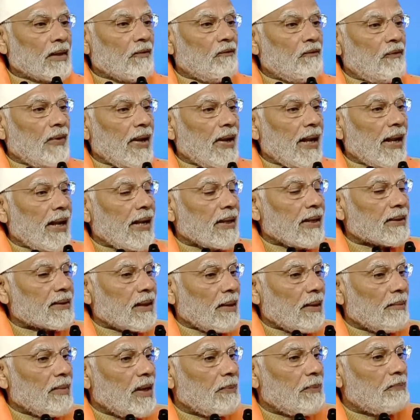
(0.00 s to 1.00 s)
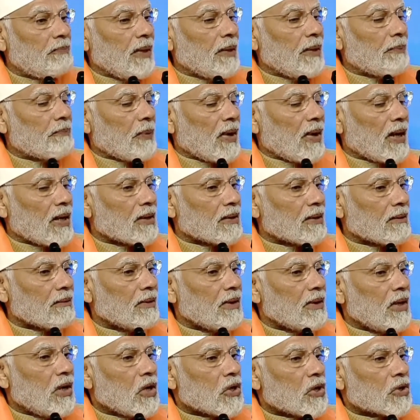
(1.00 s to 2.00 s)
the way Tamil people
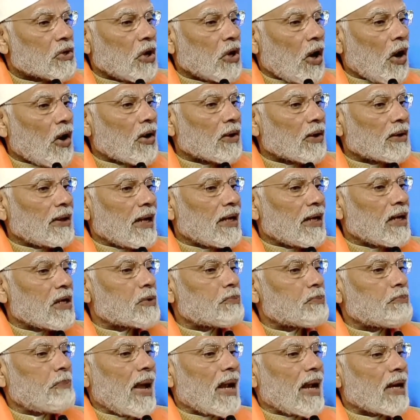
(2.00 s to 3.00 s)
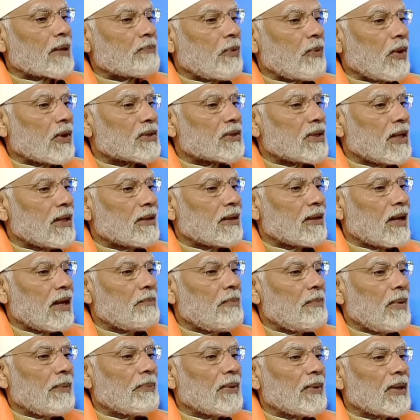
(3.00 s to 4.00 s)
showed their respect for
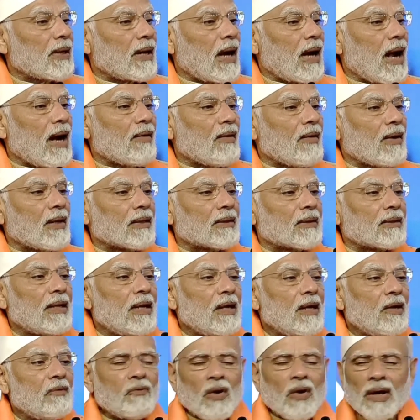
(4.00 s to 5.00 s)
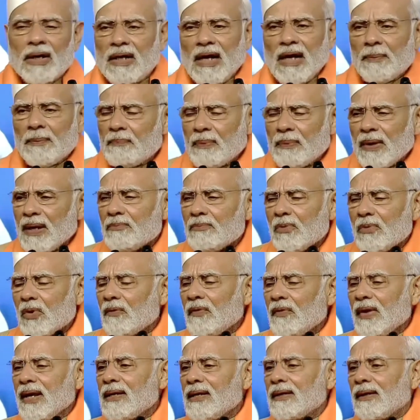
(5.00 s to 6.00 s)
General Bipin Rawat, but deeply
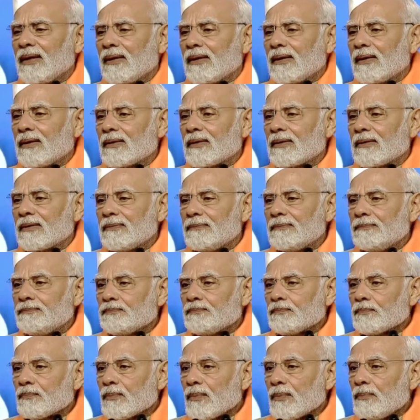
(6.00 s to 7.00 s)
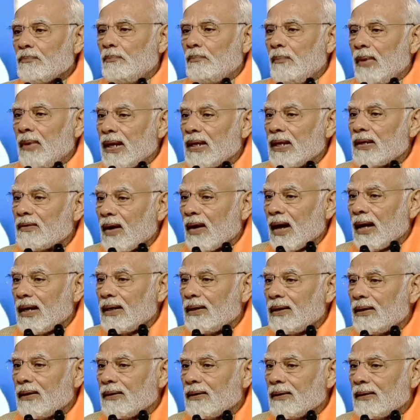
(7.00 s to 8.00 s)
moving.
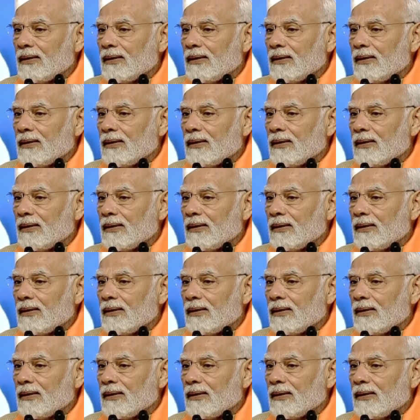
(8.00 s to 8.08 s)
Meanwhile,